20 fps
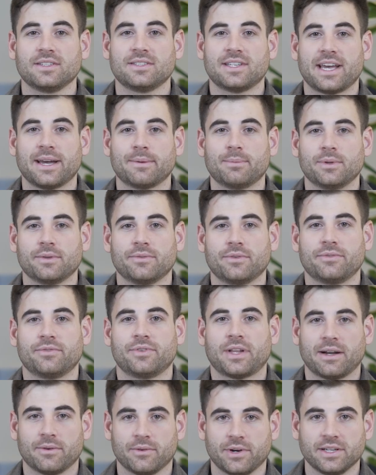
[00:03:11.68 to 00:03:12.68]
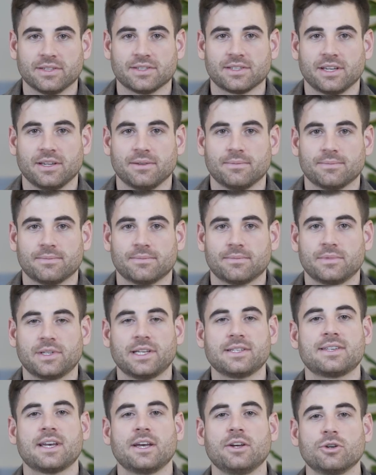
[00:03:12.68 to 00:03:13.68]
example of the flat rate scheme.
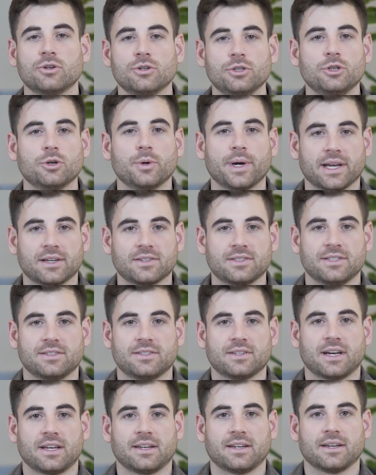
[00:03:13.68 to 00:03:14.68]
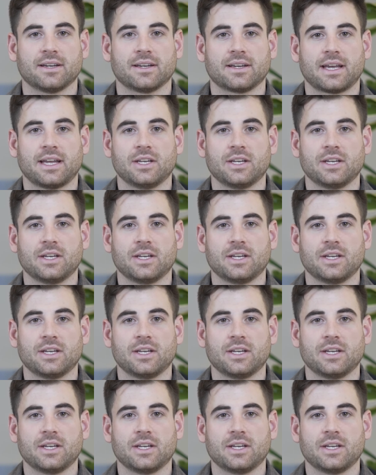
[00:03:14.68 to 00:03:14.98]
Let's say you're a UX designer,